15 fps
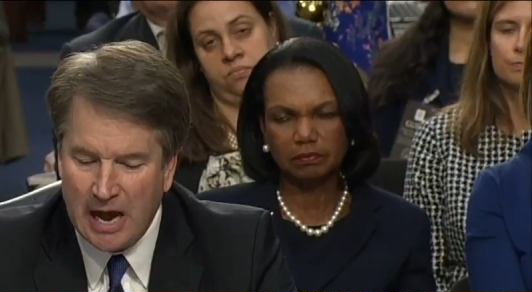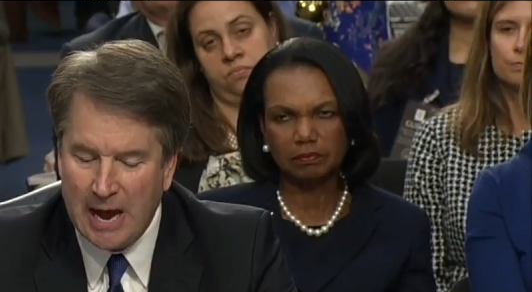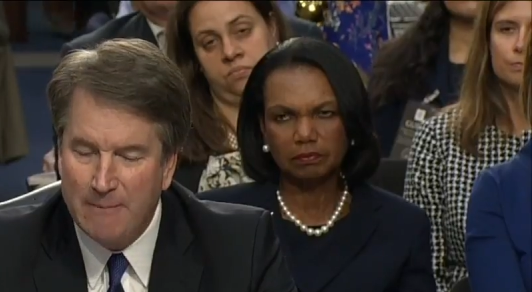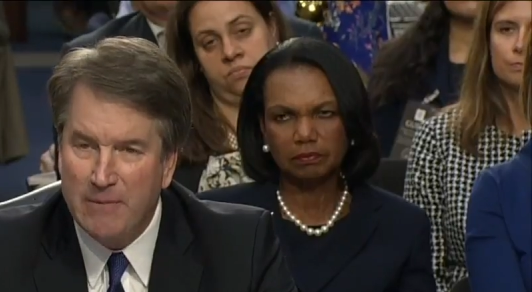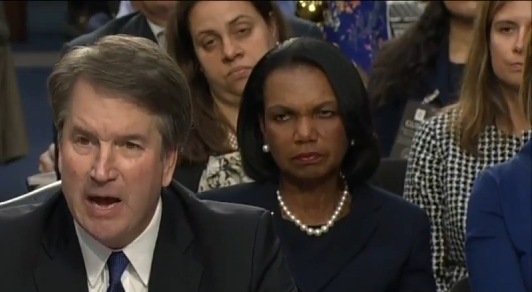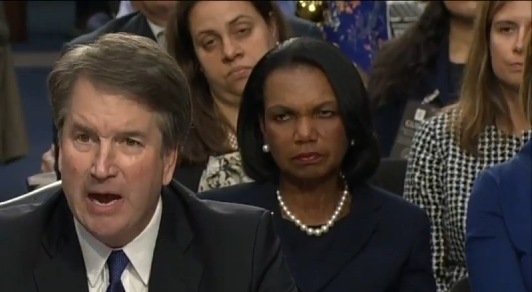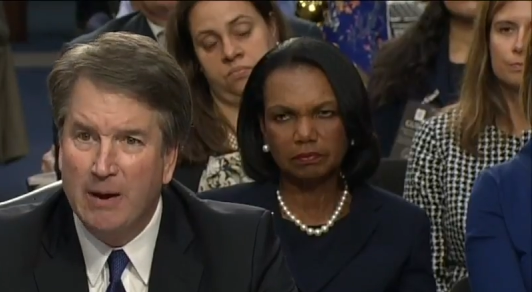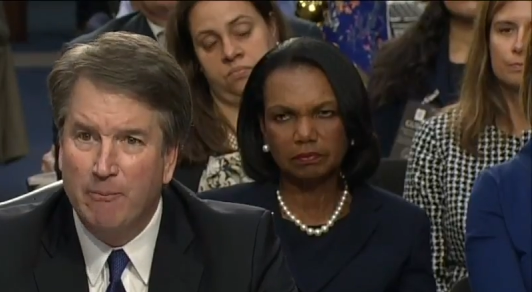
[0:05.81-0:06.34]

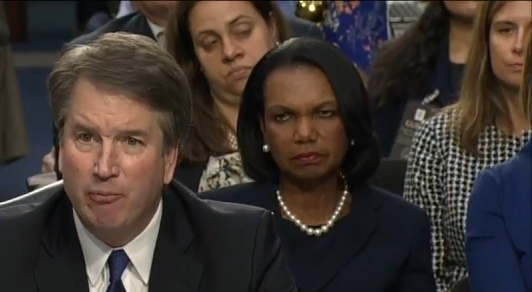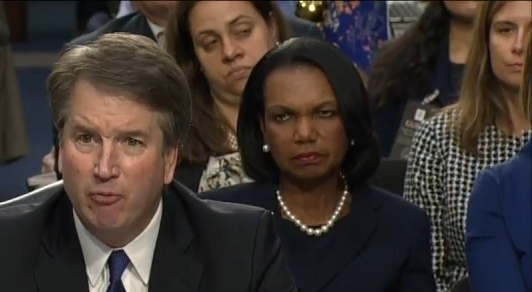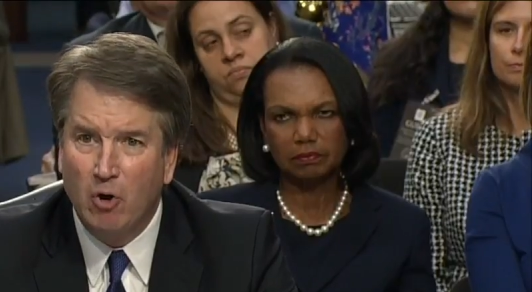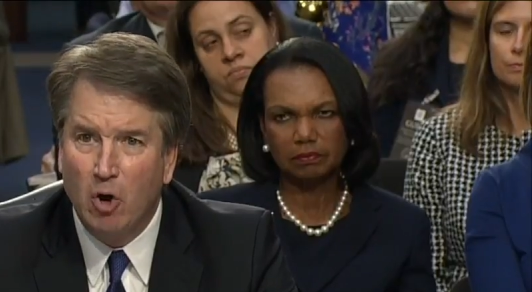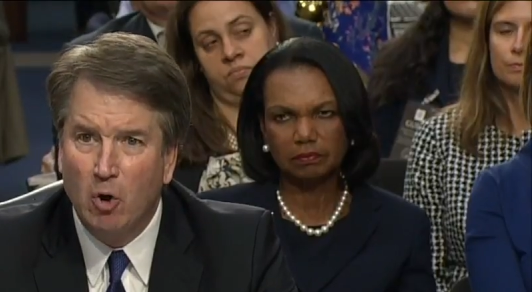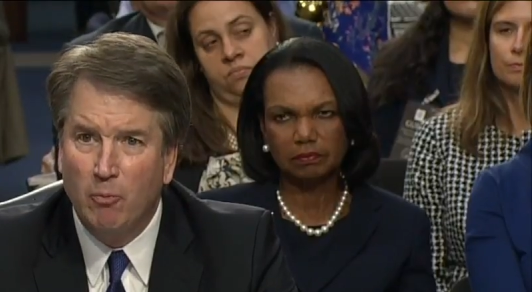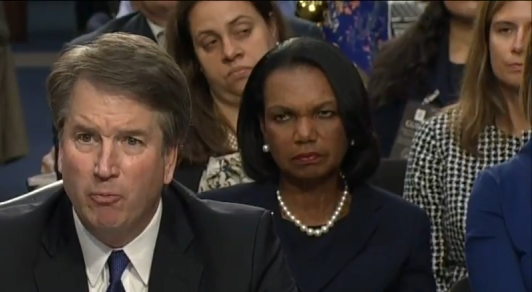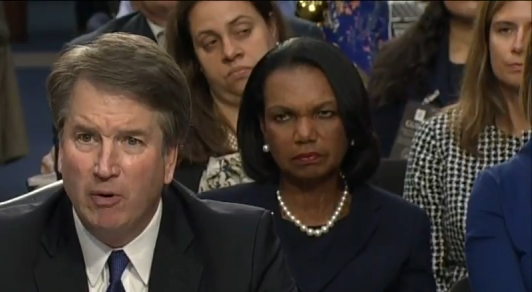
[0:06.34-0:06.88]
Speaker 1: I'm not a
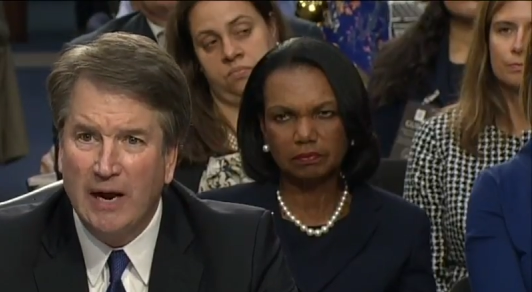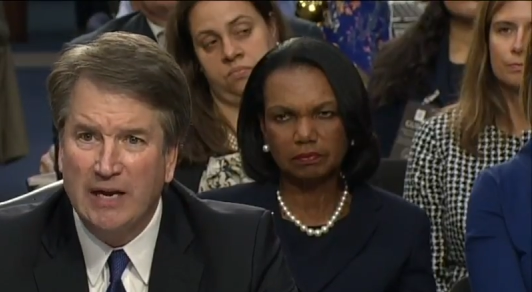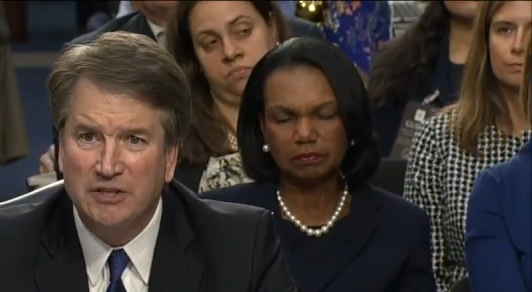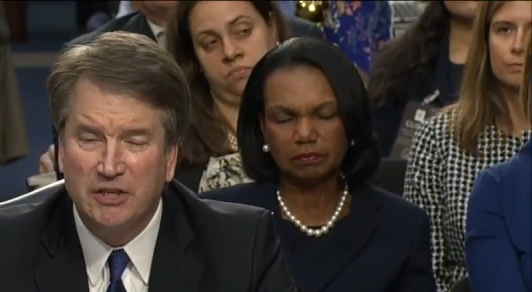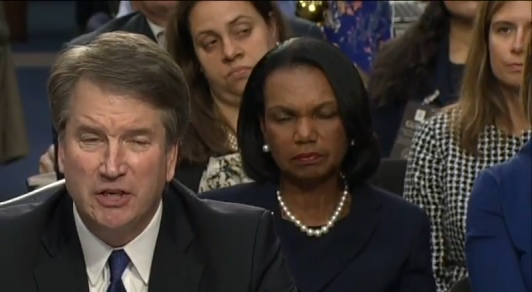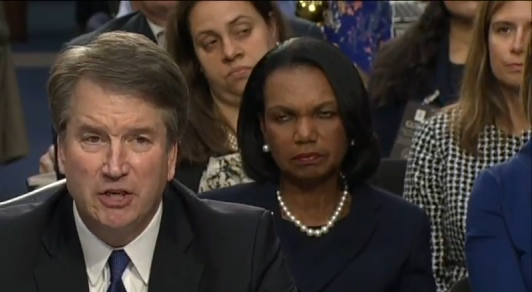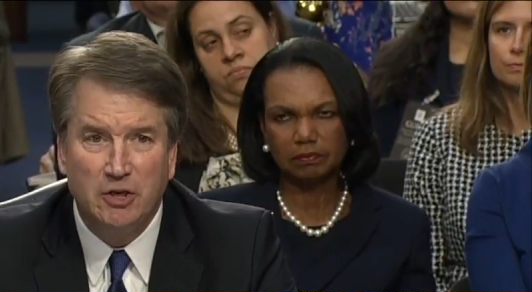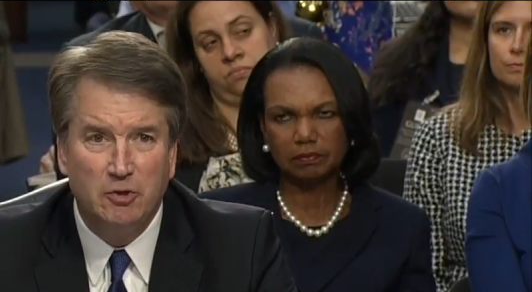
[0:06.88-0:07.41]
pro
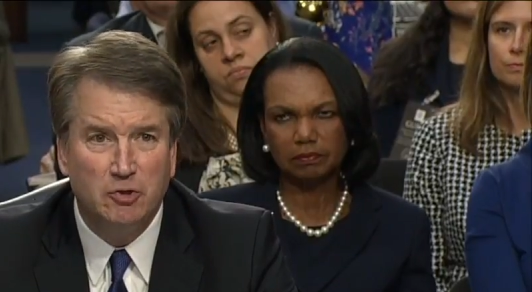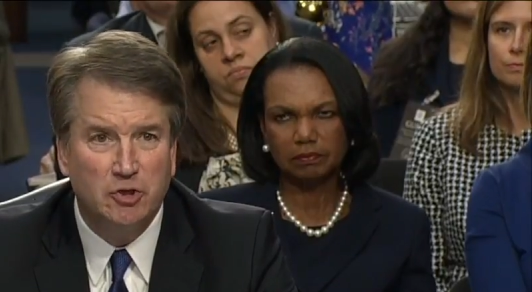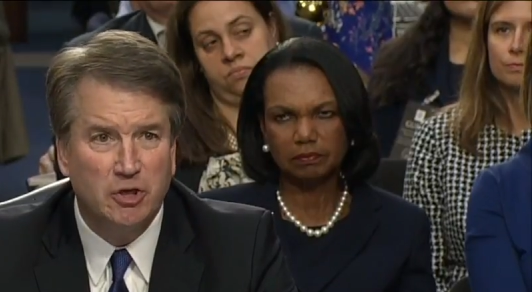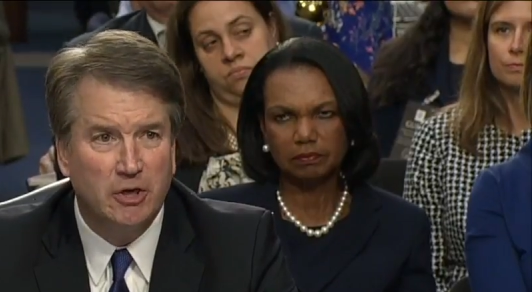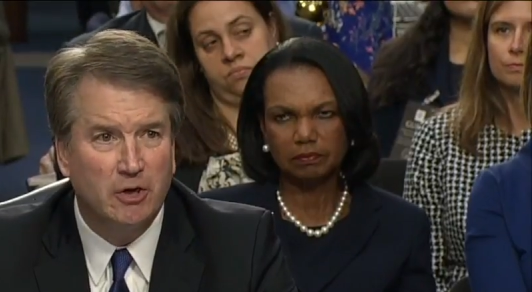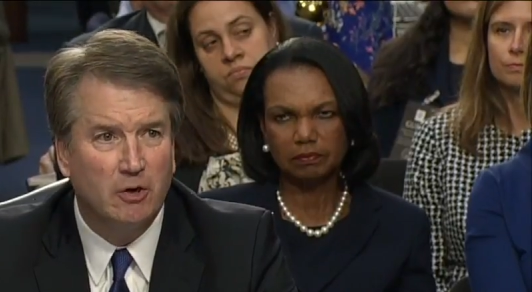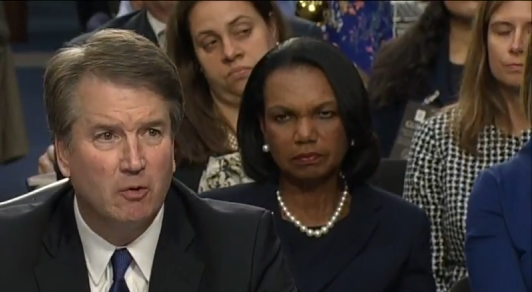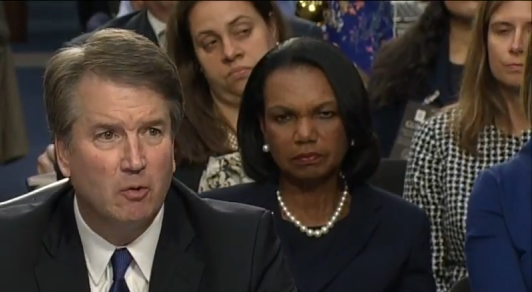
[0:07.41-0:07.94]

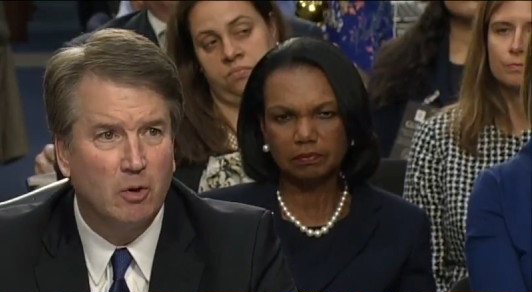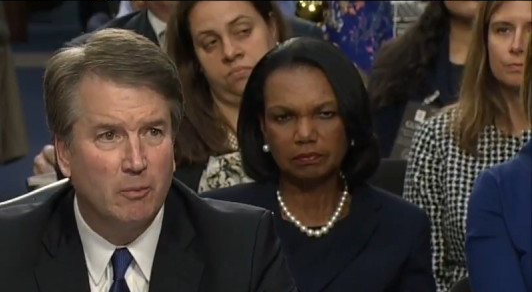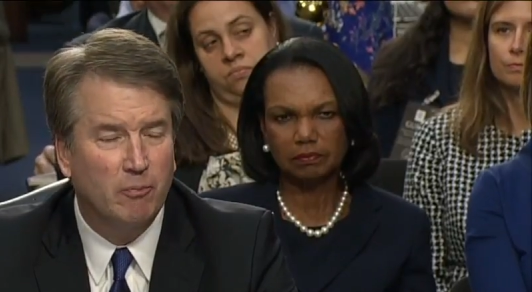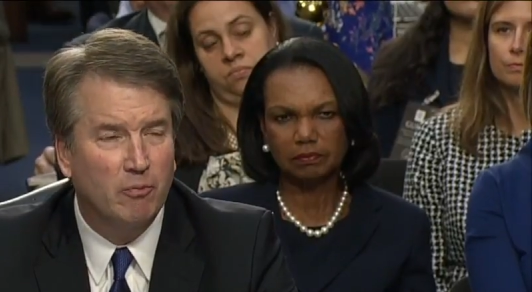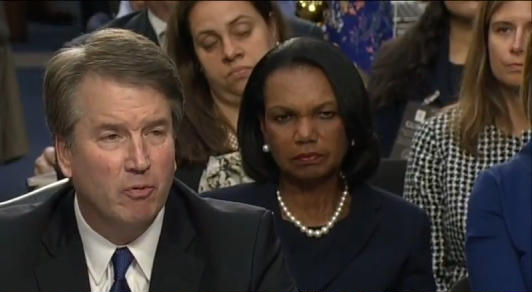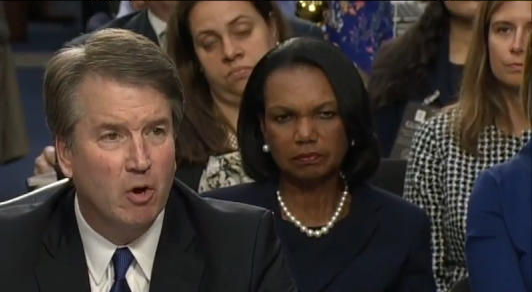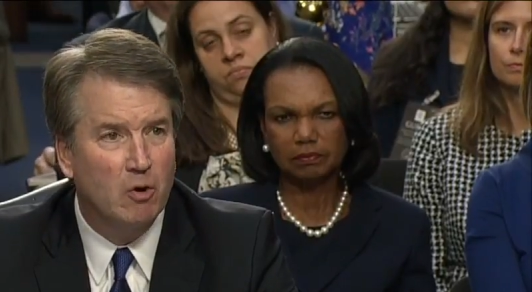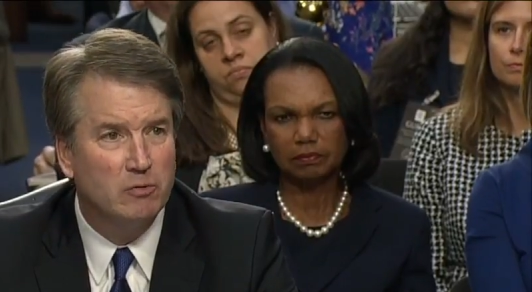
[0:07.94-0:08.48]
prosecution or
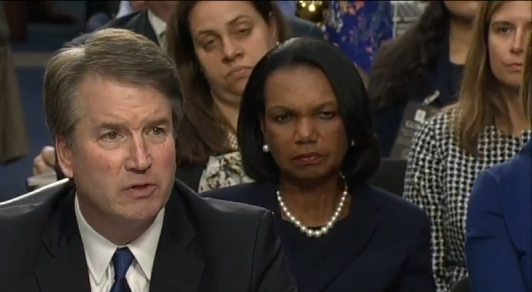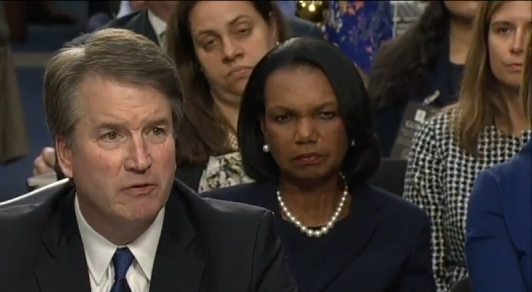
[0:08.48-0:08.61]
pro